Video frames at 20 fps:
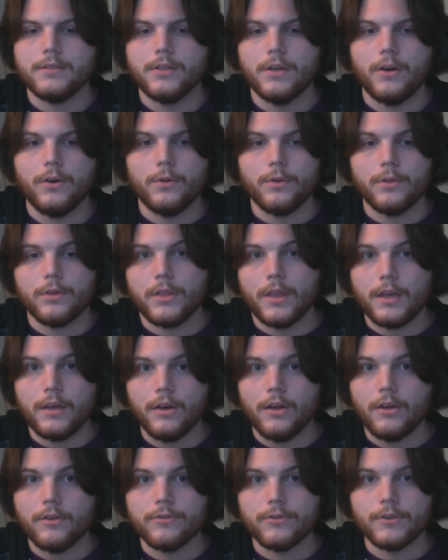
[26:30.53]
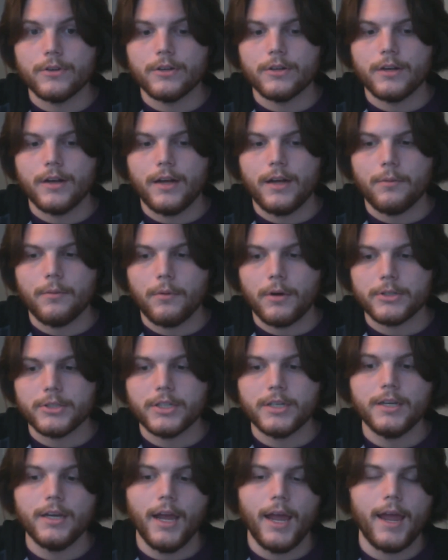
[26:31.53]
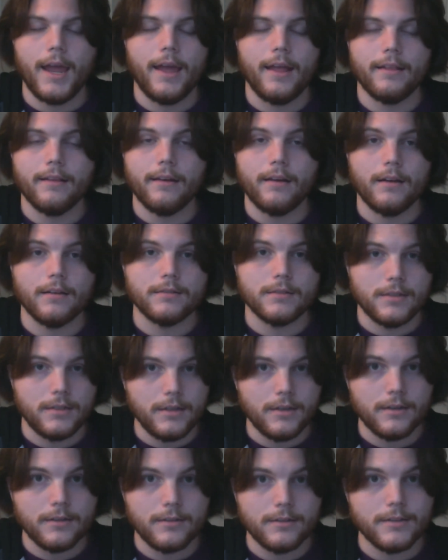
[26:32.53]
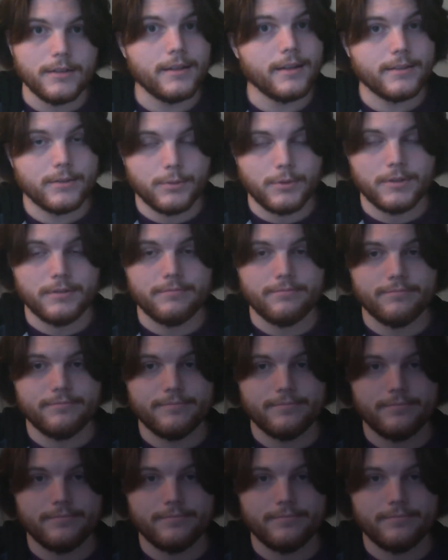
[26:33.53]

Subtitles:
So thank you all for watching, and I'll see you all on the next one.